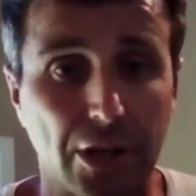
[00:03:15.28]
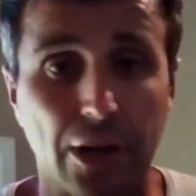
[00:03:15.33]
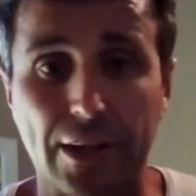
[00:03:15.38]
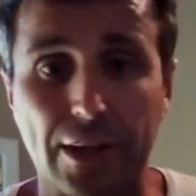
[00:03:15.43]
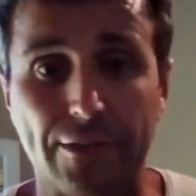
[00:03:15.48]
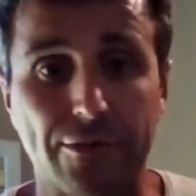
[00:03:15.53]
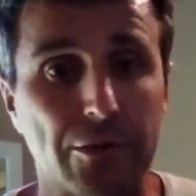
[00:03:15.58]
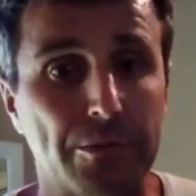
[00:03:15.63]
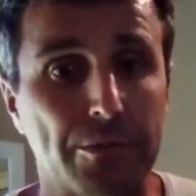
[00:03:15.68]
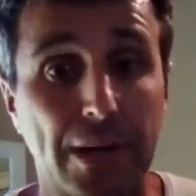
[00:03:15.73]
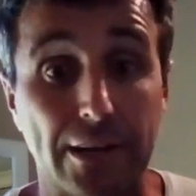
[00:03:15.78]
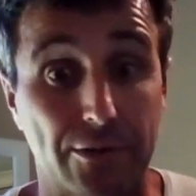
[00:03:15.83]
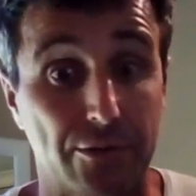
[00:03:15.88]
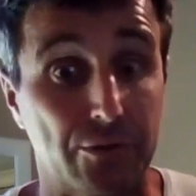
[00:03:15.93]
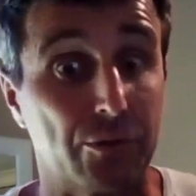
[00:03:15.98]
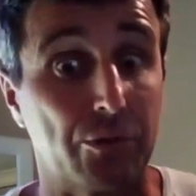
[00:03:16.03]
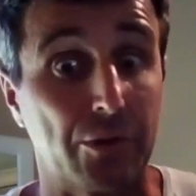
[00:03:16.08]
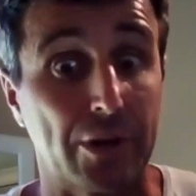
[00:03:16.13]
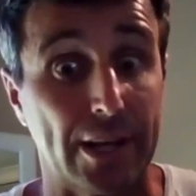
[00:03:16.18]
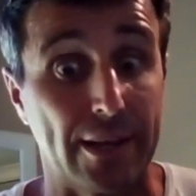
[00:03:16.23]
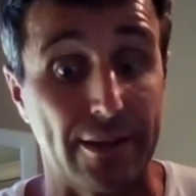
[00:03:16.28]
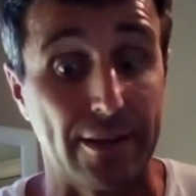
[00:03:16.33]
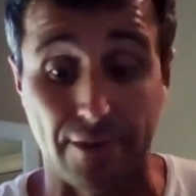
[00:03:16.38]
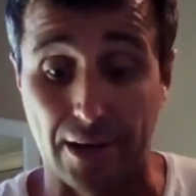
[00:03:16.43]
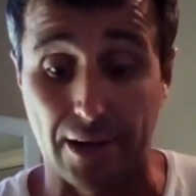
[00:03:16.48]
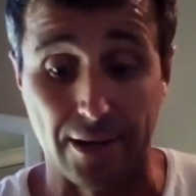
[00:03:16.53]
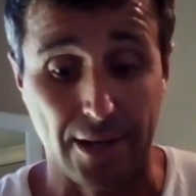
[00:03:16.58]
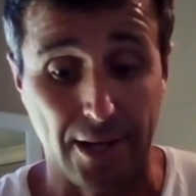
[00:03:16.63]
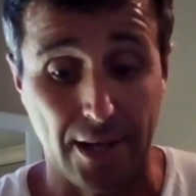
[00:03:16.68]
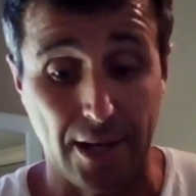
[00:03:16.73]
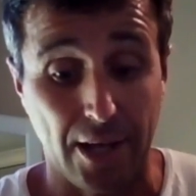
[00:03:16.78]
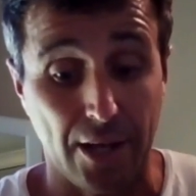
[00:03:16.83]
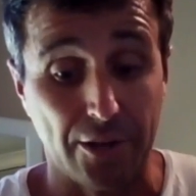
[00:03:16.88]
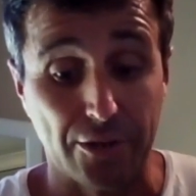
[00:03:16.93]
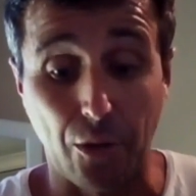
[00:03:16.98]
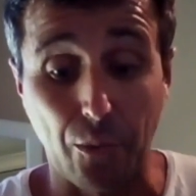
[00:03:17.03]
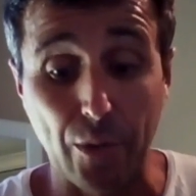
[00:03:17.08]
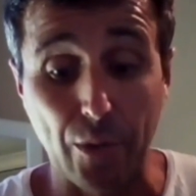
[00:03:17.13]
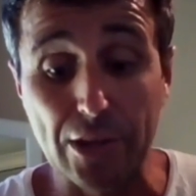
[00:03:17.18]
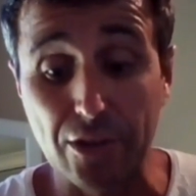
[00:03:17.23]
if or buts or whatever.
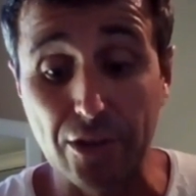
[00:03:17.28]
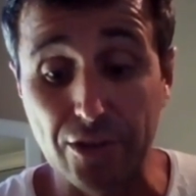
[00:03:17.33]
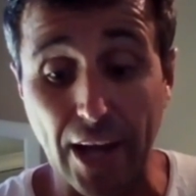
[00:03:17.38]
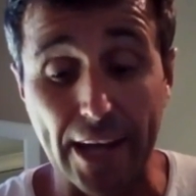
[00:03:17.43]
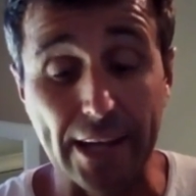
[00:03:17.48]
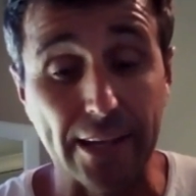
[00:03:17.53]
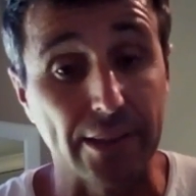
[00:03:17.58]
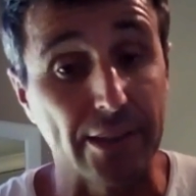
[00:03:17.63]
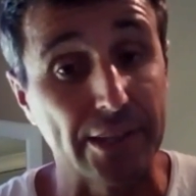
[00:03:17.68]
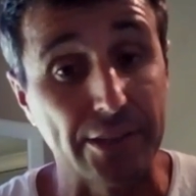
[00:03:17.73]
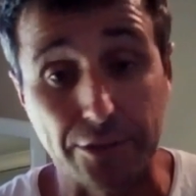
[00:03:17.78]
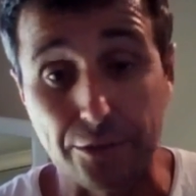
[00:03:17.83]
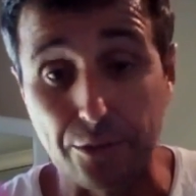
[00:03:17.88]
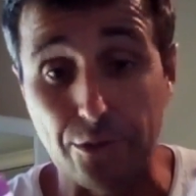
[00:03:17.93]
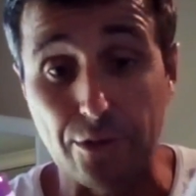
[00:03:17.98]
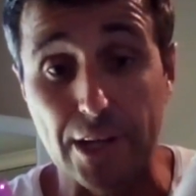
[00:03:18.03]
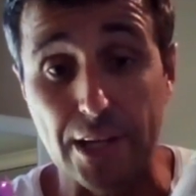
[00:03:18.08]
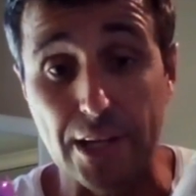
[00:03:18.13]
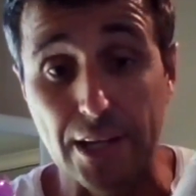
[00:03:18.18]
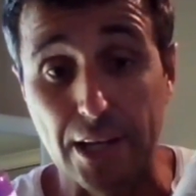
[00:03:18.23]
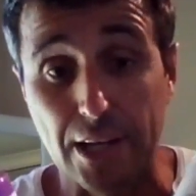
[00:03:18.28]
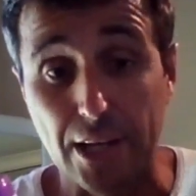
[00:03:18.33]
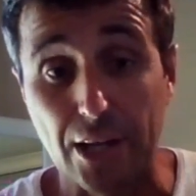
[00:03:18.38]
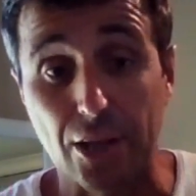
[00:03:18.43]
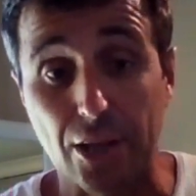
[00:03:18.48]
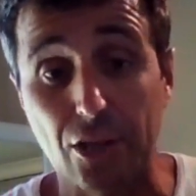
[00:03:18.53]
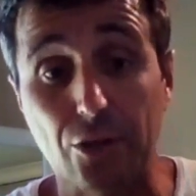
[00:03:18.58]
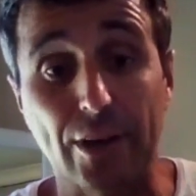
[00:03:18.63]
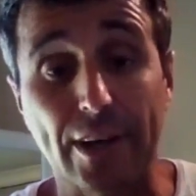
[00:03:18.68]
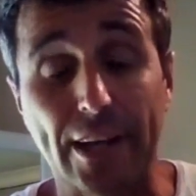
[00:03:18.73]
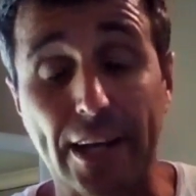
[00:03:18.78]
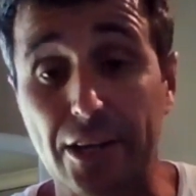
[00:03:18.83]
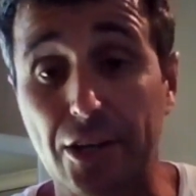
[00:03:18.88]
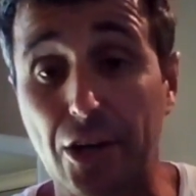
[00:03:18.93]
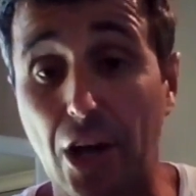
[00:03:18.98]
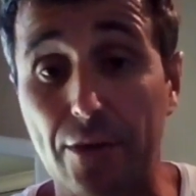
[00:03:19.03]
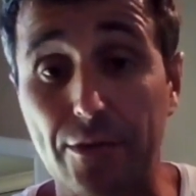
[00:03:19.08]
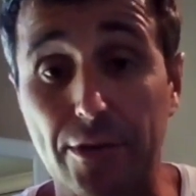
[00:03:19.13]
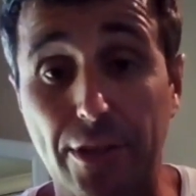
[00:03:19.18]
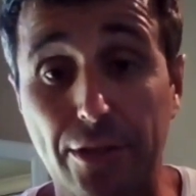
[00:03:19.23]
So when you take these 3, you are getting
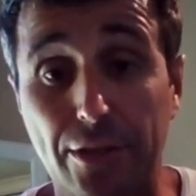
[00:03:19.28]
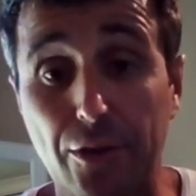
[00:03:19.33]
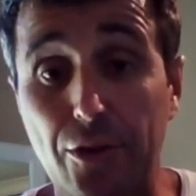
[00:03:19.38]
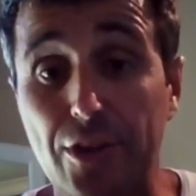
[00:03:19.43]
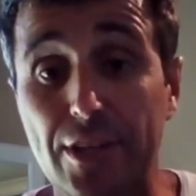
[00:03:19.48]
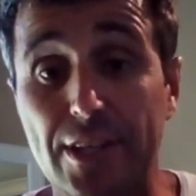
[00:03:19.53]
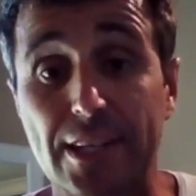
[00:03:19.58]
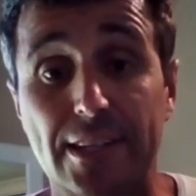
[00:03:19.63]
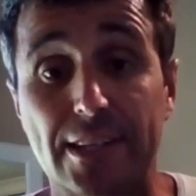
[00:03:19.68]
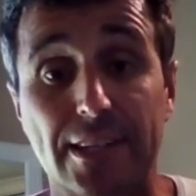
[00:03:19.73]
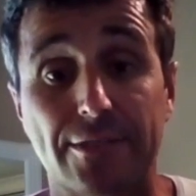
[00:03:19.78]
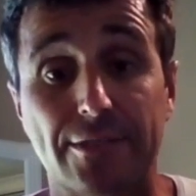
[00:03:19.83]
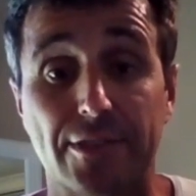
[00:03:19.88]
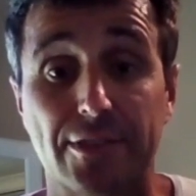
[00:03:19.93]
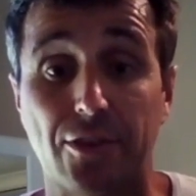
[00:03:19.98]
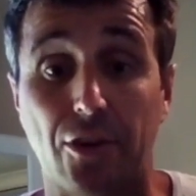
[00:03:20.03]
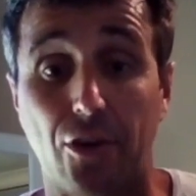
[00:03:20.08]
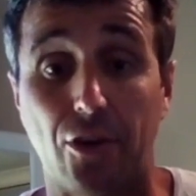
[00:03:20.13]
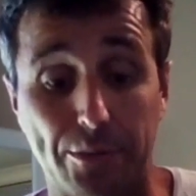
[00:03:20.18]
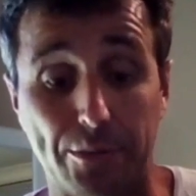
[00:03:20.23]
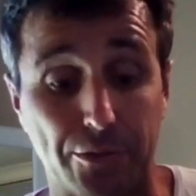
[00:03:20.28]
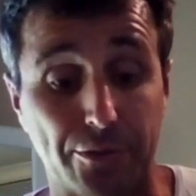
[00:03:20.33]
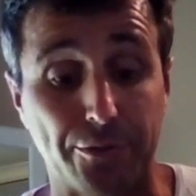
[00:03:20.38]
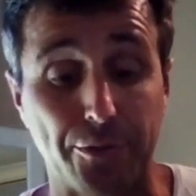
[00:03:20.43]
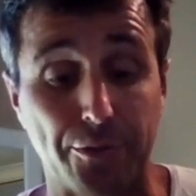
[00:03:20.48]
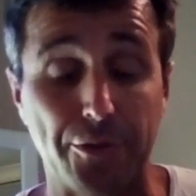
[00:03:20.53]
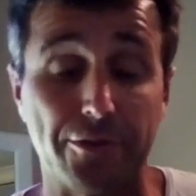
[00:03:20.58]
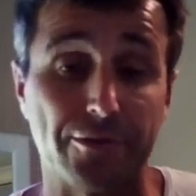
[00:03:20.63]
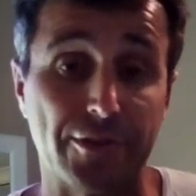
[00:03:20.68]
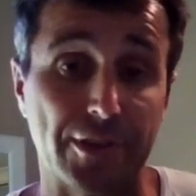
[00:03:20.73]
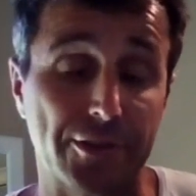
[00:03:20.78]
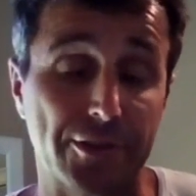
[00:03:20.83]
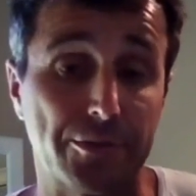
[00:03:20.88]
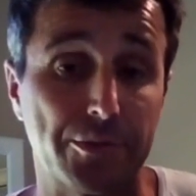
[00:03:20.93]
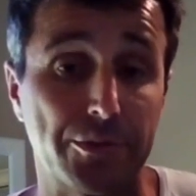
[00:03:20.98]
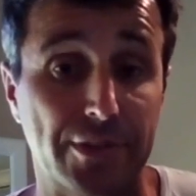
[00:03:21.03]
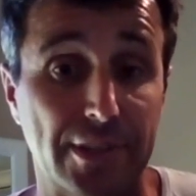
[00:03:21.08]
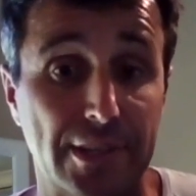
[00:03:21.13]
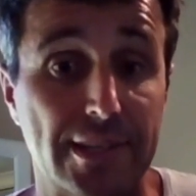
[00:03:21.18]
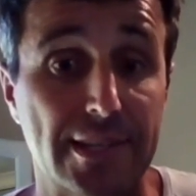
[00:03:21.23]
over 30 different types of fruit and
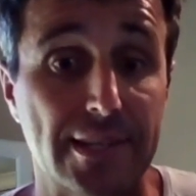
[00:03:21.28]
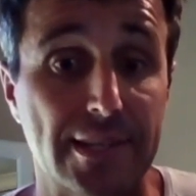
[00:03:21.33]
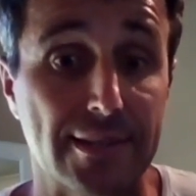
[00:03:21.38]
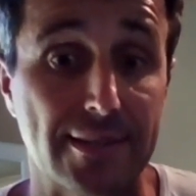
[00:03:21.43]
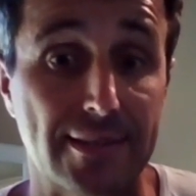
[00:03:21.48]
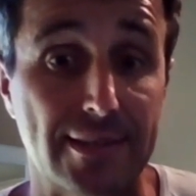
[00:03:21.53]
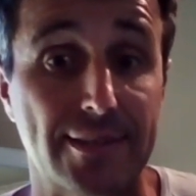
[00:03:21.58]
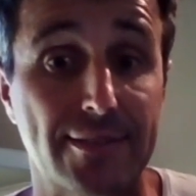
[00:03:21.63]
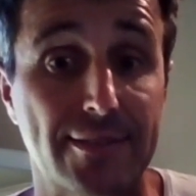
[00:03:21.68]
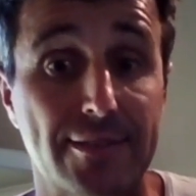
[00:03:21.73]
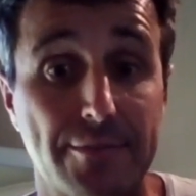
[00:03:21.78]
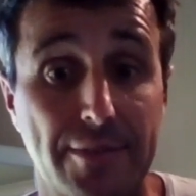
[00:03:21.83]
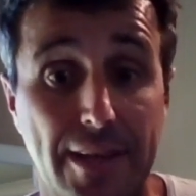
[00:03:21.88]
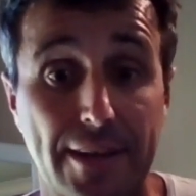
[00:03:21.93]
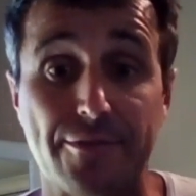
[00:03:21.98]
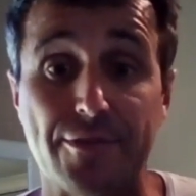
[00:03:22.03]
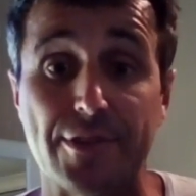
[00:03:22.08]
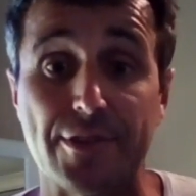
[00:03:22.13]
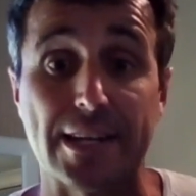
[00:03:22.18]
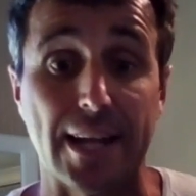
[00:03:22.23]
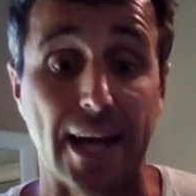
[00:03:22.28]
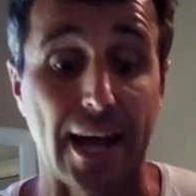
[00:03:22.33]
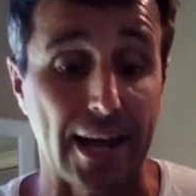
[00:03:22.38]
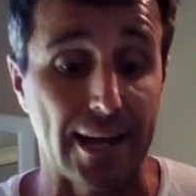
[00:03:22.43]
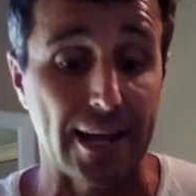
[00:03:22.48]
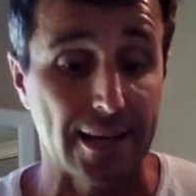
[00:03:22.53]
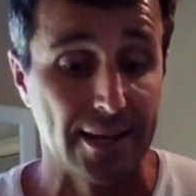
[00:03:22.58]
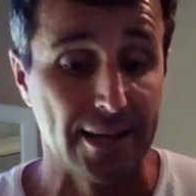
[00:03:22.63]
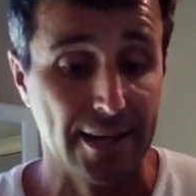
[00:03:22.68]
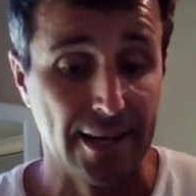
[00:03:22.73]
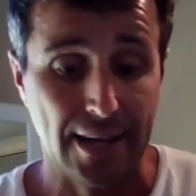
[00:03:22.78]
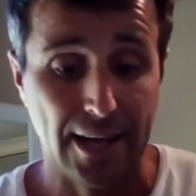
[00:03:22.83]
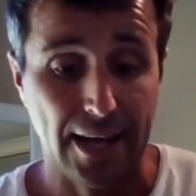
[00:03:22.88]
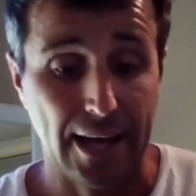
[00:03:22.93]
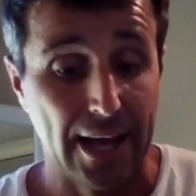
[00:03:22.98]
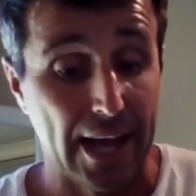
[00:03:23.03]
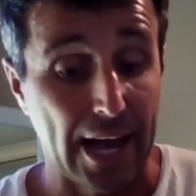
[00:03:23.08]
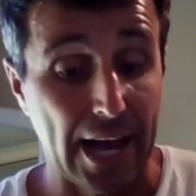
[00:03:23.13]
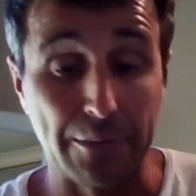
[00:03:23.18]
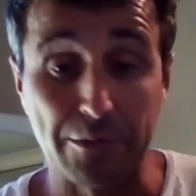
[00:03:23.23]
vegetables into your system every day.
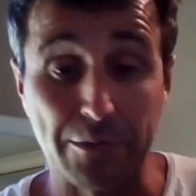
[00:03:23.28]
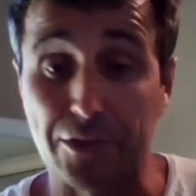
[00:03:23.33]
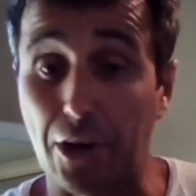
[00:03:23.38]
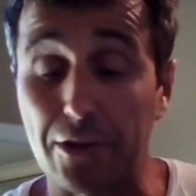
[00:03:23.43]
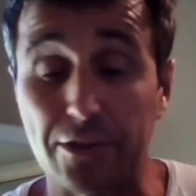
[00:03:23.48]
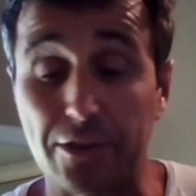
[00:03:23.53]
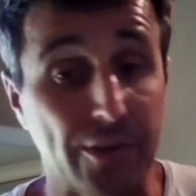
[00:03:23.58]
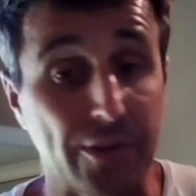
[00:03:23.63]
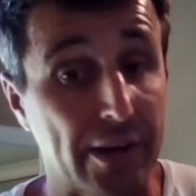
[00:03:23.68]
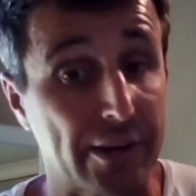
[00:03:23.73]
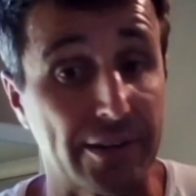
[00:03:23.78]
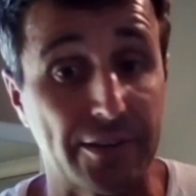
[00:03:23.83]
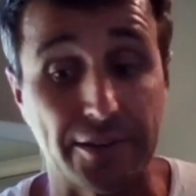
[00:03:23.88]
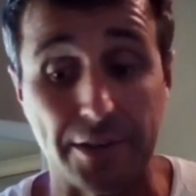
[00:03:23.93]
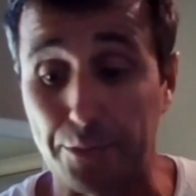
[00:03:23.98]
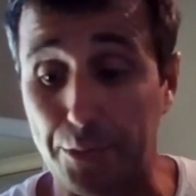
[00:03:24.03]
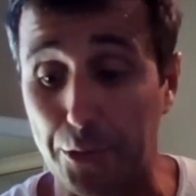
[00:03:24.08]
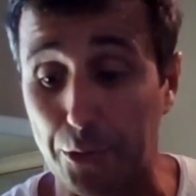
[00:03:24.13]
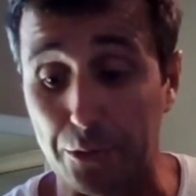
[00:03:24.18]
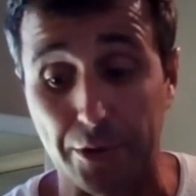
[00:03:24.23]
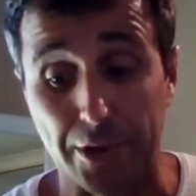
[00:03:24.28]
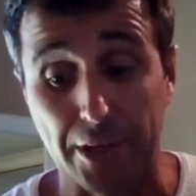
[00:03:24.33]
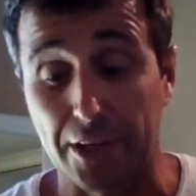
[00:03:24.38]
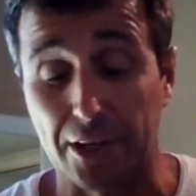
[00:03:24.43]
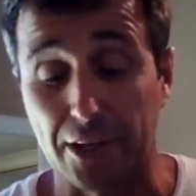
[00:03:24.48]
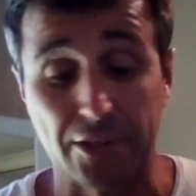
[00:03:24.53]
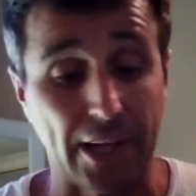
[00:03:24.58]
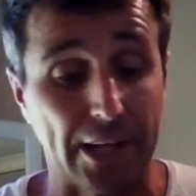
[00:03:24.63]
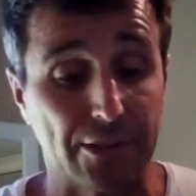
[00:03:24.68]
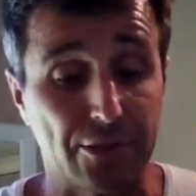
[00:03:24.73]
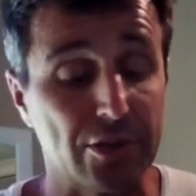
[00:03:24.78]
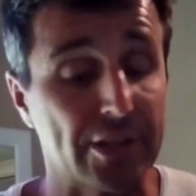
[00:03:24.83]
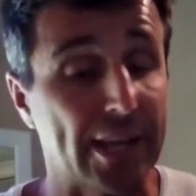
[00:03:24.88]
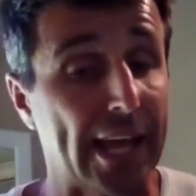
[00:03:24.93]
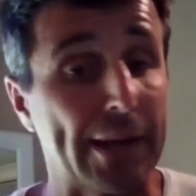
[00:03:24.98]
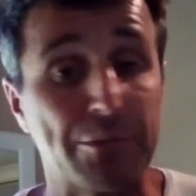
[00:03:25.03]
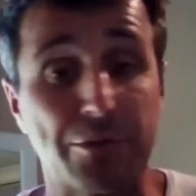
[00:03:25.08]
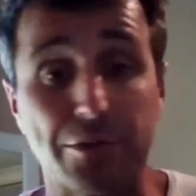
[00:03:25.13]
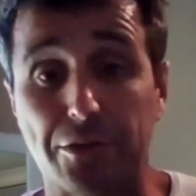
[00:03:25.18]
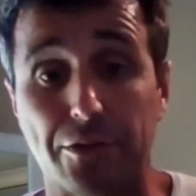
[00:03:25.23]
So it's very simple. You take 2
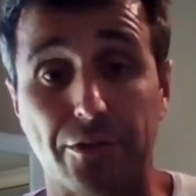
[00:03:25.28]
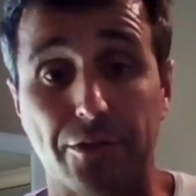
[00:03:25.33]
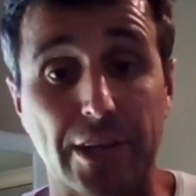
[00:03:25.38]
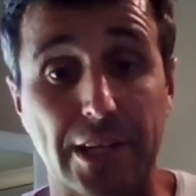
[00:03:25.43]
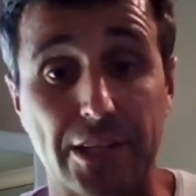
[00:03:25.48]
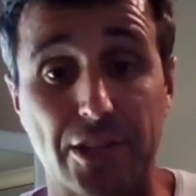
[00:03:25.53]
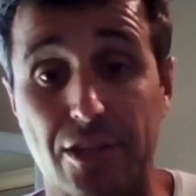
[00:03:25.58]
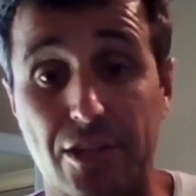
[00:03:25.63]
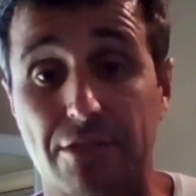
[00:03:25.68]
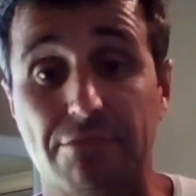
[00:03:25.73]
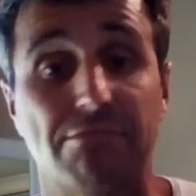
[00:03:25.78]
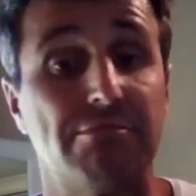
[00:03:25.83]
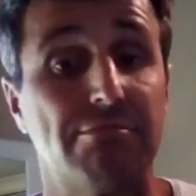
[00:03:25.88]
capsules of each,